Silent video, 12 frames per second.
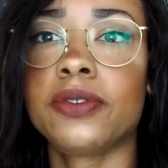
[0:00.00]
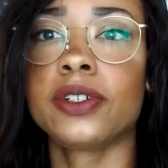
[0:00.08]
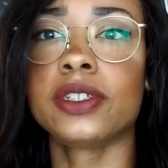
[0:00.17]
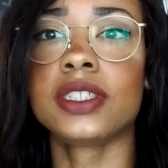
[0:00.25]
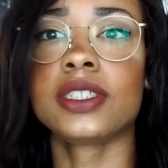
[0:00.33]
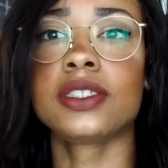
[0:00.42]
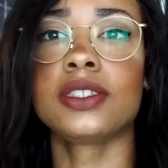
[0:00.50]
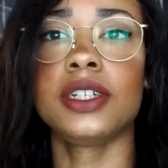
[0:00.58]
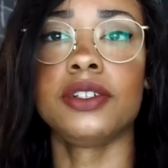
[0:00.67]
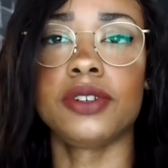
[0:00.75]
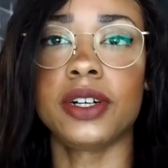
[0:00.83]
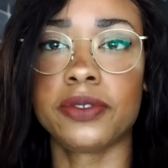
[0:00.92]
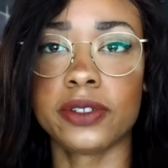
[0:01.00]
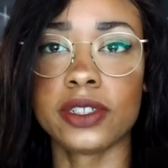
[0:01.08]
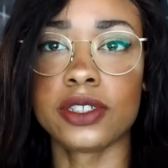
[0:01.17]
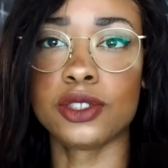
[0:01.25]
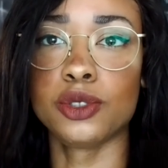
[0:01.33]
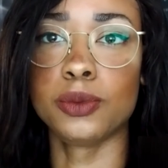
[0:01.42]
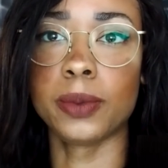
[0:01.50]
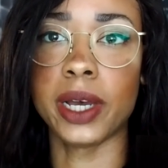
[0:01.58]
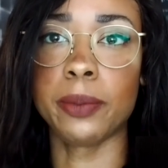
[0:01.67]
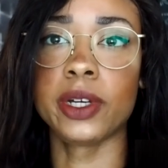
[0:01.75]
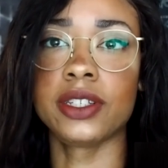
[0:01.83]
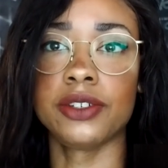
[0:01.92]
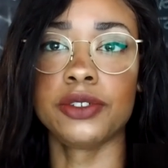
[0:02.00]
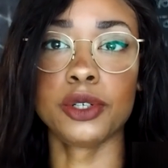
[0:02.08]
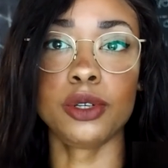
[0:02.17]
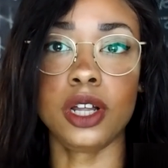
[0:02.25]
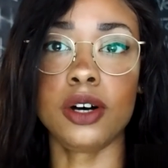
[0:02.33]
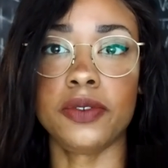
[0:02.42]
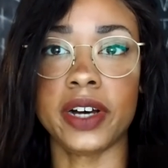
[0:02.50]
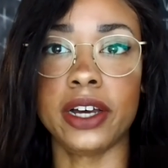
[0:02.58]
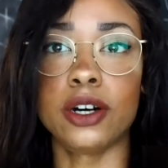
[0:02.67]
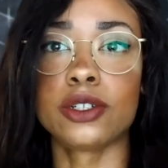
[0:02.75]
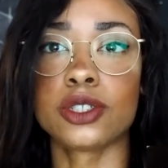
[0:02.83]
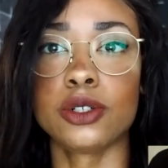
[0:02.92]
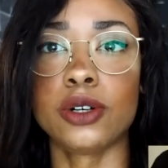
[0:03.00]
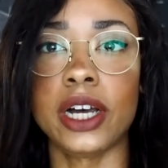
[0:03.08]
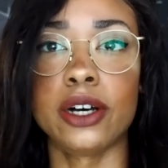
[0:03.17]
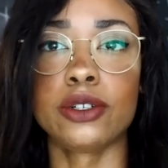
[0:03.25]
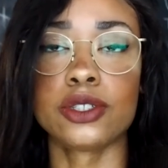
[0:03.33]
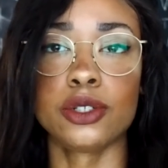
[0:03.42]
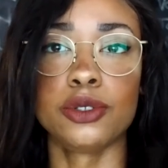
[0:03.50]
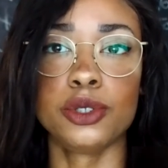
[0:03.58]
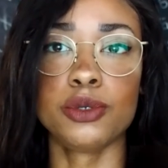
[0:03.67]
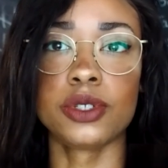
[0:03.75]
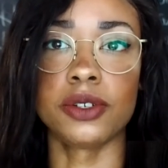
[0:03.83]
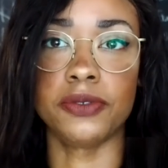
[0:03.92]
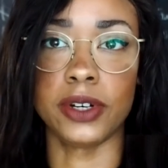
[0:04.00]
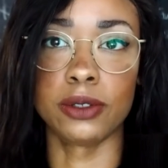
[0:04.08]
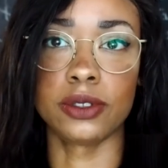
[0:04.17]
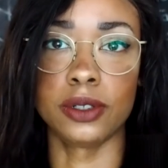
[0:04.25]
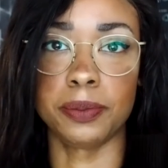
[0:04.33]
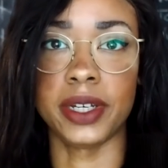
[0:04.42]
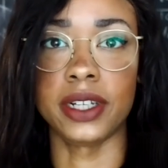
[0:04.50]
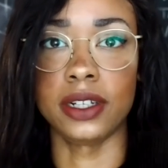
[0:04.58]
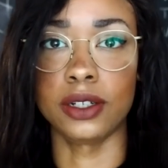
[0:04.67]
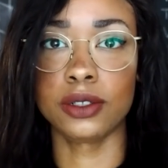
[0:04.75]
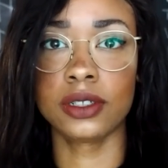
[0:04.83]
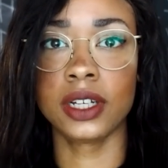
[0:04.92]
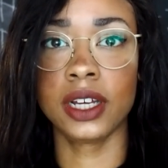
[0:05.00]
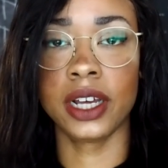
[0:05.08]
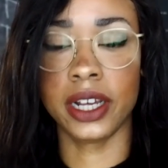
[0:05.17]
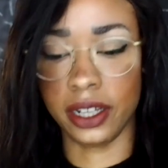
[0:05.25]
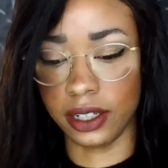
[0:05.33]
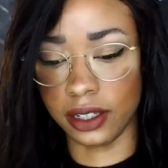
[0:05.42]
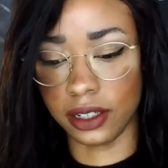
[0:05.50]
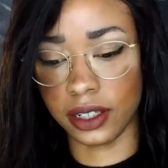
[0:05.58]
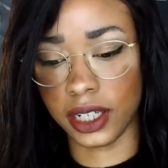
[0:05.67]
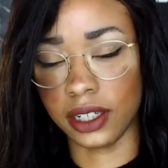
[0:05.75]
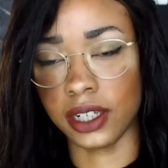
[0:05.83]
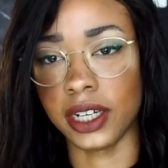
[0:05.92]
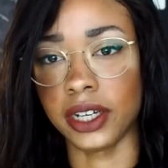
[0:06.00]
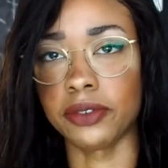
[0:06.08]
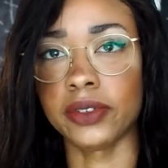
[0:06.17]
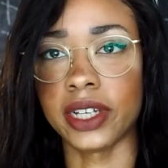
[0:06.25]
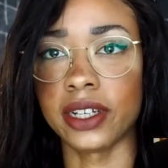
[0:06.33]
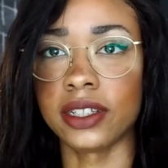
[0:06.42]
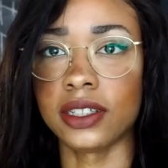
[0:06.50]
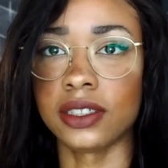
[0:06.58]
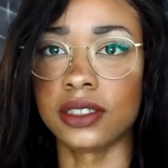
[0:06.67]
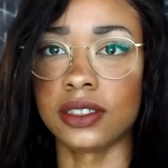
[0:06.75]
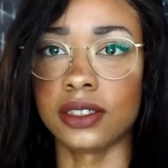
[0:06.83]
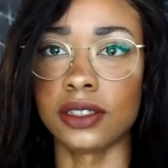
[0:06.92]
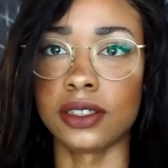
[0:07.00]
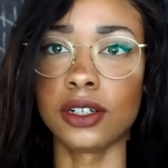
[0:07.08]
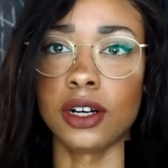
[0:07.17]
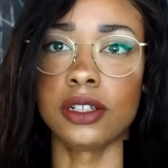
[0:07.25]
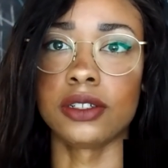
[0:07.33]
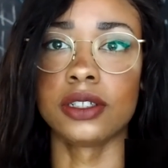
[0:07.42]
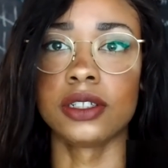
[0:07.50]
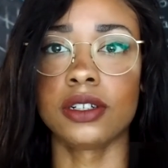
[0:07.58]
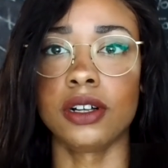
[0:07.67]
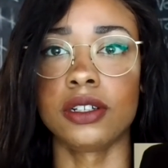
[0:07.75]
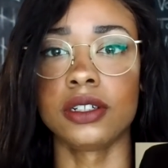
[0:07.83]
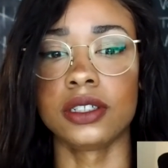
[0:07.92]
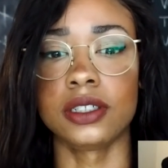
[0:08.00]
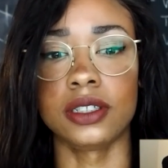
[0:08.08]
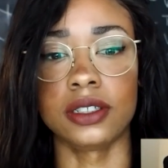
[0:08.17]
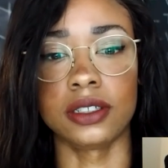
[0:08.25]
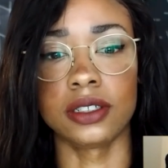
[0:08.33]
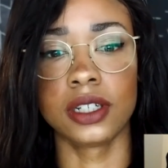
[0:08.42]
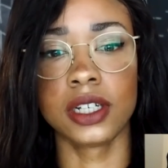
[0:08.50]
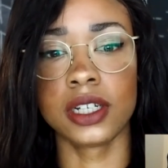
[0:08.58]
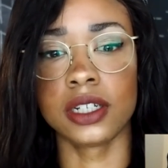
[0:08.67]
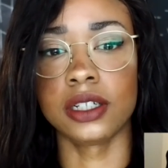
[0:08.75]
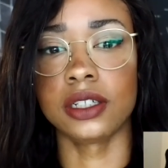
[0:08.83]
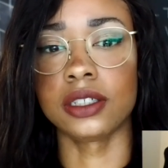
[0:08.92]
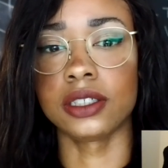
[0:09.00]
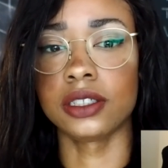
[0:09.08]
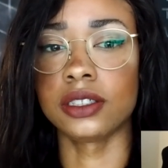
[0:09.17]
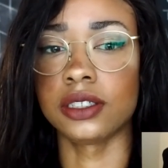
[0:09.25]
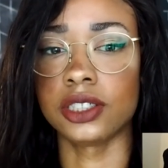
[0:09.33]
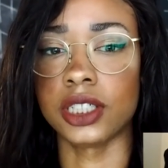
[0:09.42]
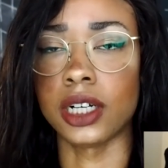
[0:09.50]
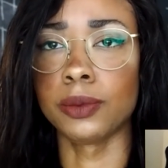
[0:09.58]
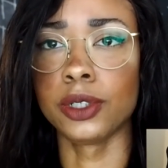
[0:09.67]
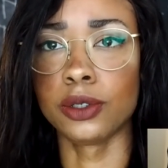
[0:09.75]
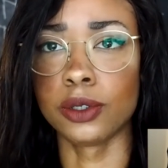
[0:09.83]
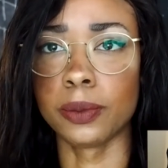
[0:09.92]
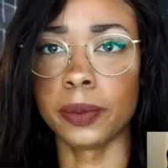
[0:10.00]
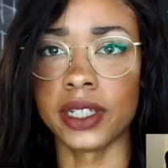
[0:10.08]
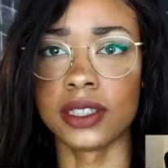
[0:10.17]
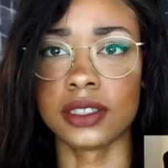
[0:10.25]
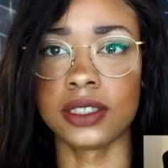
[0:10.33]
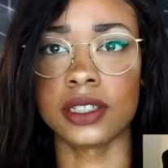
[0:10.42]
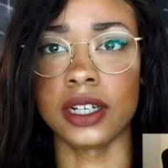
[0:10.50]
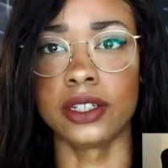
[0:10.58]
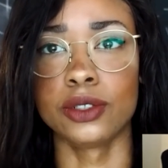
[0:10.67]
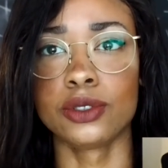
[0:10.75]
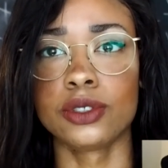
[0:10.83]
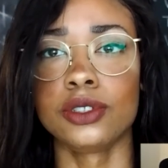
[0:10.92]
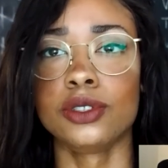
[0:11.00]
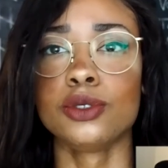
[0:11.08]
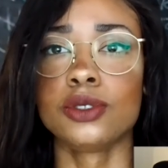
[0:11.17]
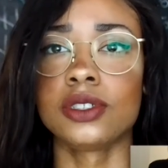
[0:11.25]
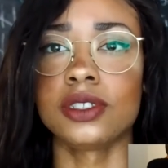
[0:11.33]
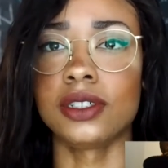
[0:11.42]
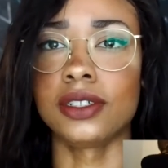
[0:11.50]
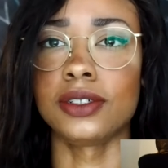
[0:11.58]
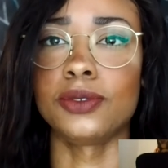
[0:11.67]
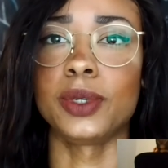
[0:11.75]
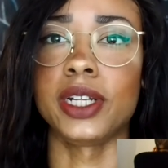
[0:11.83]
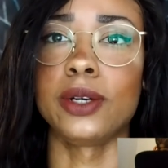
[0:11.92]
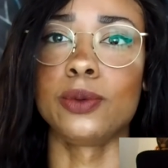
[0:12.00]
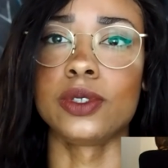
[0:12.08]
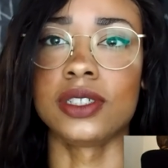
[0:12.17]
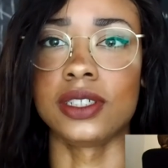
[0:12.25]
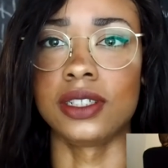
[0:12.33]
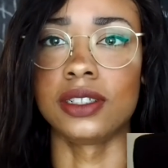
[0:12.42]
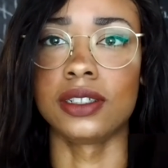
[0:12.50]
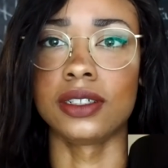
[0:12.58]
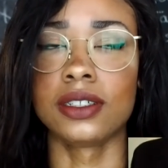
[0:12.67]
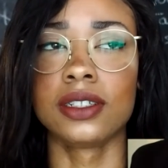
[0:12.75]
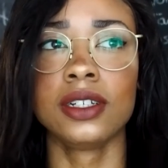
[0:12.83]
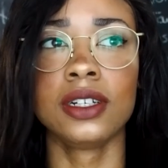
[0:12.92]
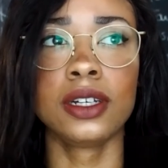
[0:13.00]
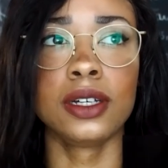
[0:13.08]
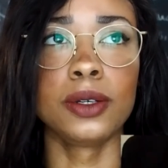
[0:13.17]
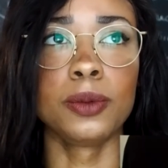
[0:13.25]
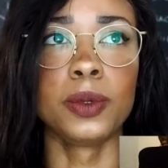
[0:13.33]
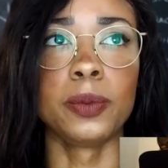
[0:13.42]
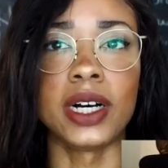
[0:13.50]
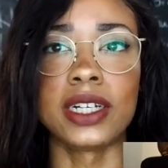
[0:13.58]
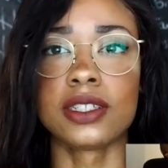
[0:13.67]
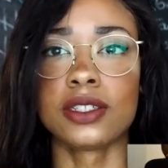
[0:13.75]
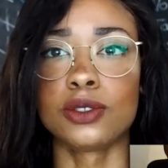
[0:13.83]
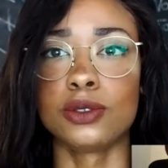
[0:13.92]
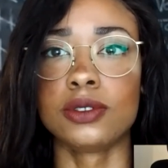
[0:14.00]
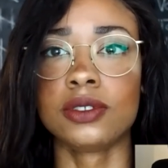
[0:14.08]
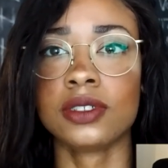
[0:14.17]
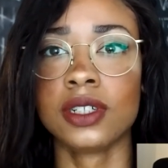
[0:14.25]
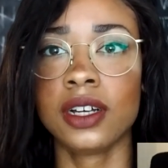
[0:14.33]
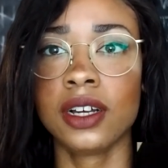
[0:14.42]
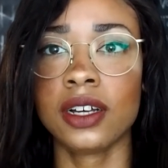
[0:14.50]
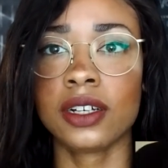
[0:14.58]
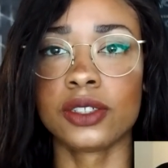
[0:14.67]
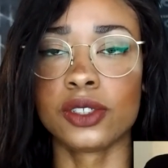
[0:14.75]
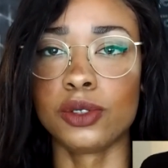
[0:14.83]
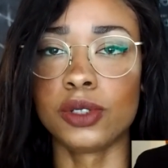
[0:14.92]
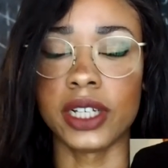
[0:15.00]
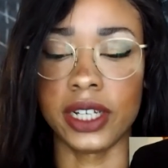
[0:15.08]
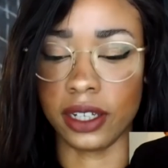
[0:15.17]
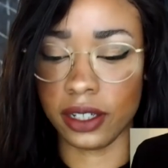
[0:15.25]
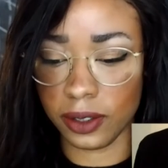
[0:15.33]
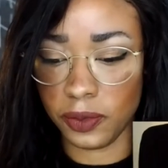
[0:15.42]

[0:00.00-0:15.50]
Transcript: reference. In reference to my material love, I also I also use a fountain pen now, and uh, and I have like these uh, colored colored uh, uh, stabilo pens I used to use uh, when I was in uh, the de school. So like